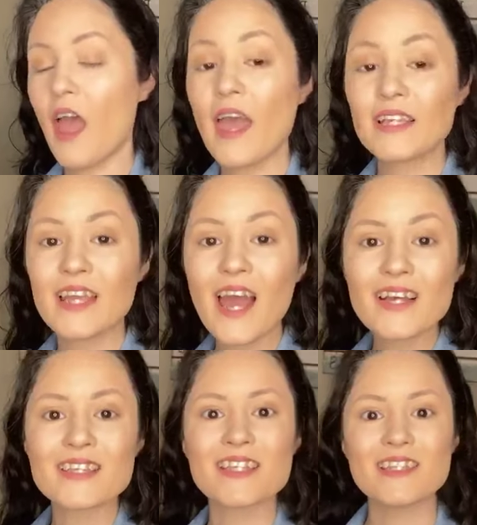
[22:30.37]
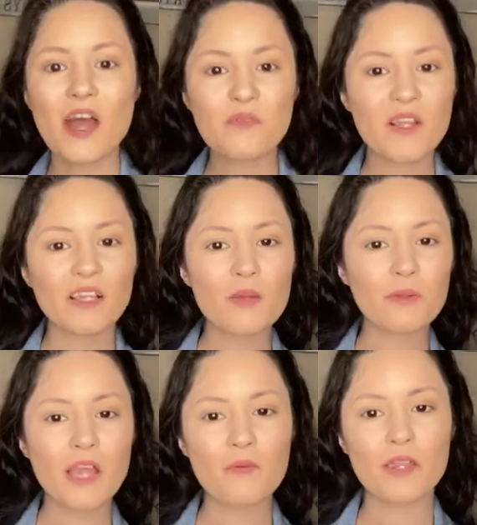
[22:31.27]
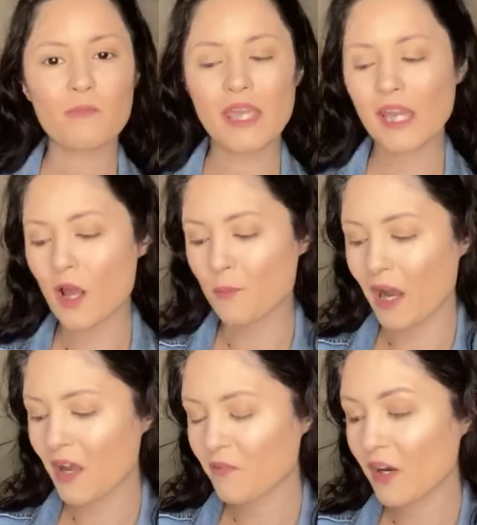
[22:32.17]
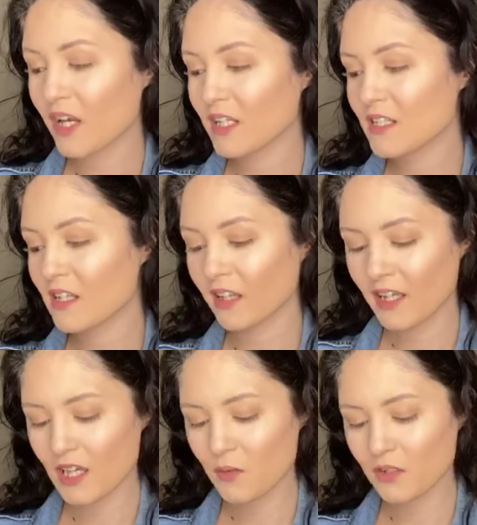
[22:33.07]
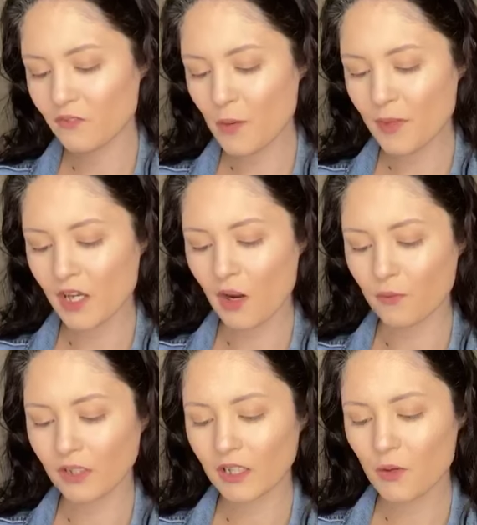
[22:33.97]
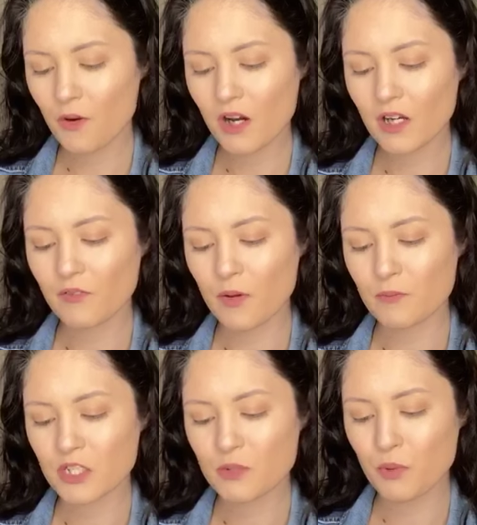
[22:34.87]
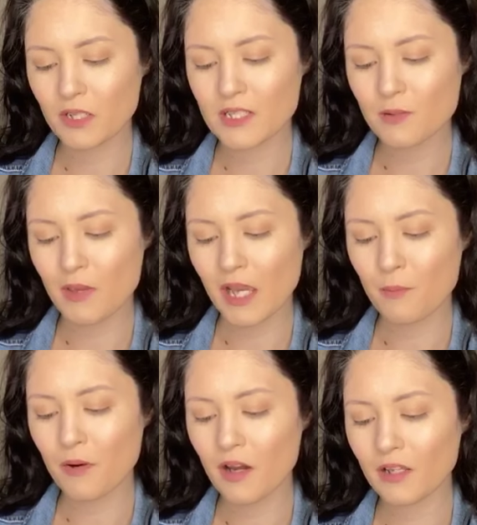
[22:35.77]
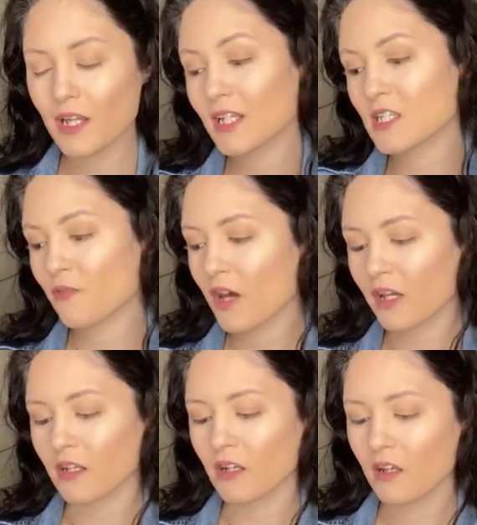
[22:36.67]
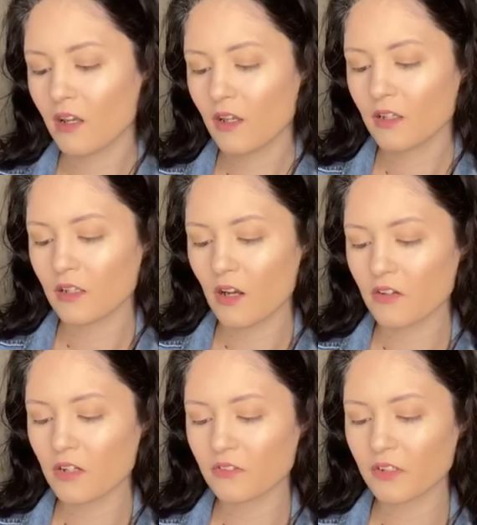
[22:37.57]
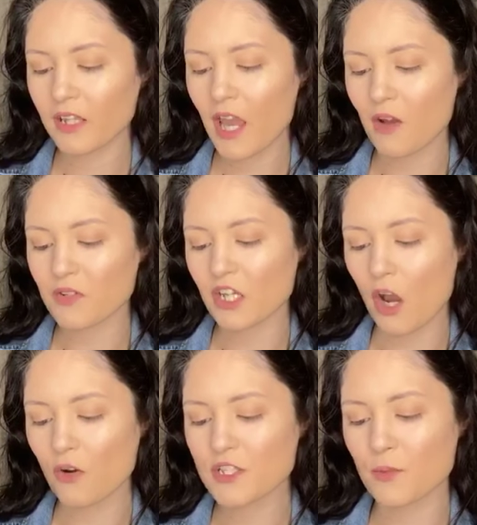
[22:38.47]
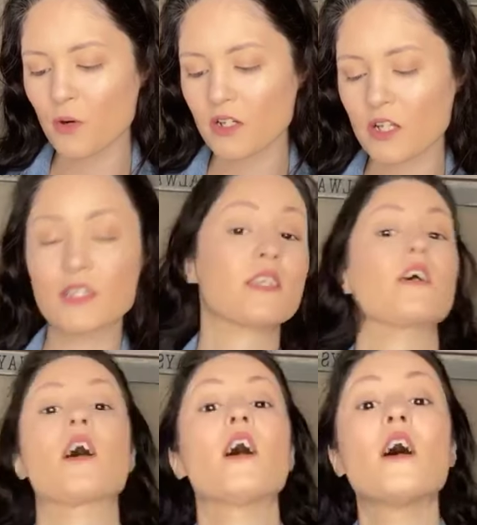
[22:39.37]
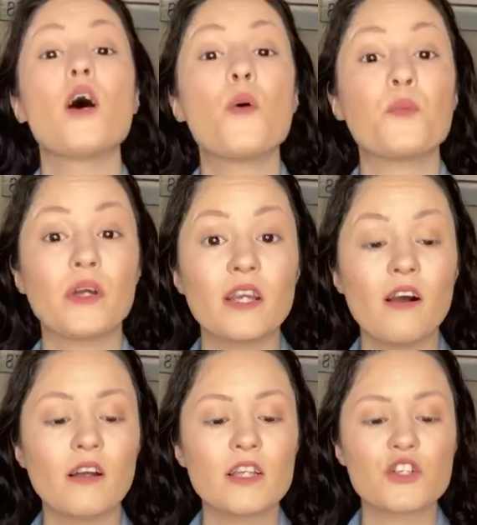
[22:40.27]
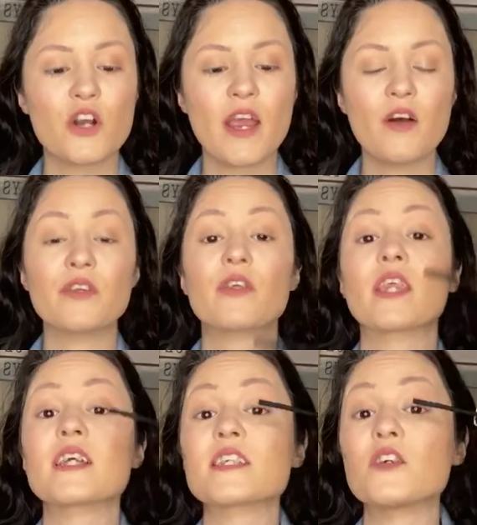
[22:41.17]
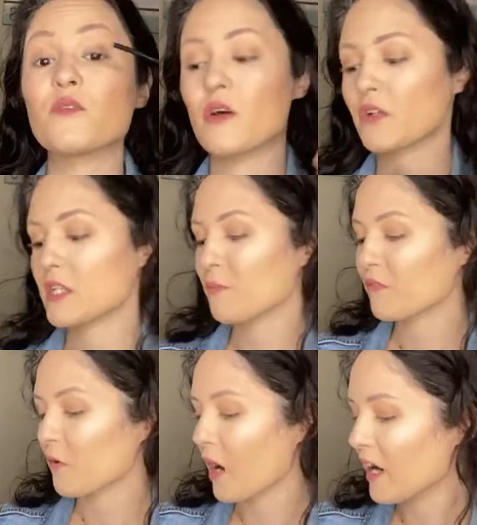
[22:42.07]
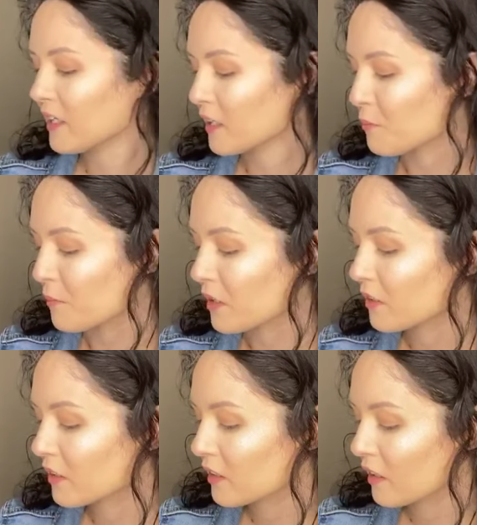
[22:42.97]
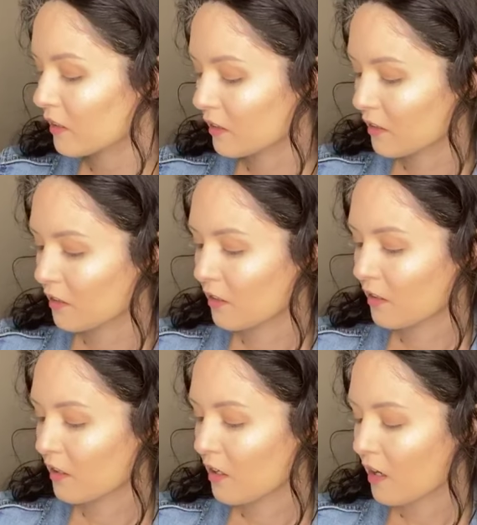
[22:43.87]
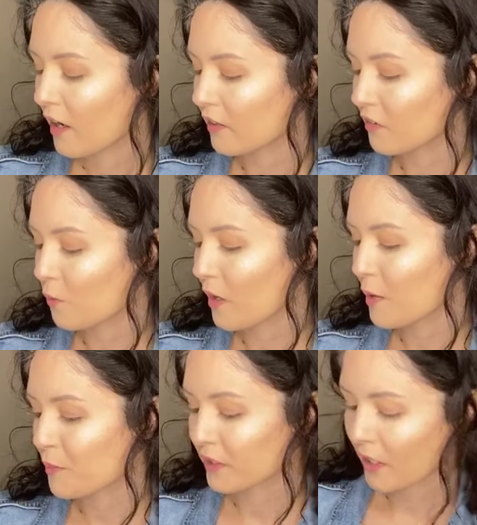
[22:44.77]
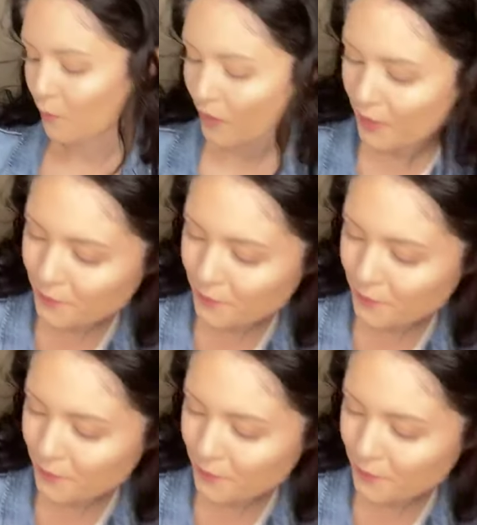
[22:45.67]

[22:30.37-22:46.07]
Yes, definitely play with makeup. I find, like, even if I'm not going anywhere, if I'm just putting some makeup on, it's fun. You know, you don't really have to go somewhere just to put it on and try out new things that you've never done before. I need a mirror. I don't know why I put that away.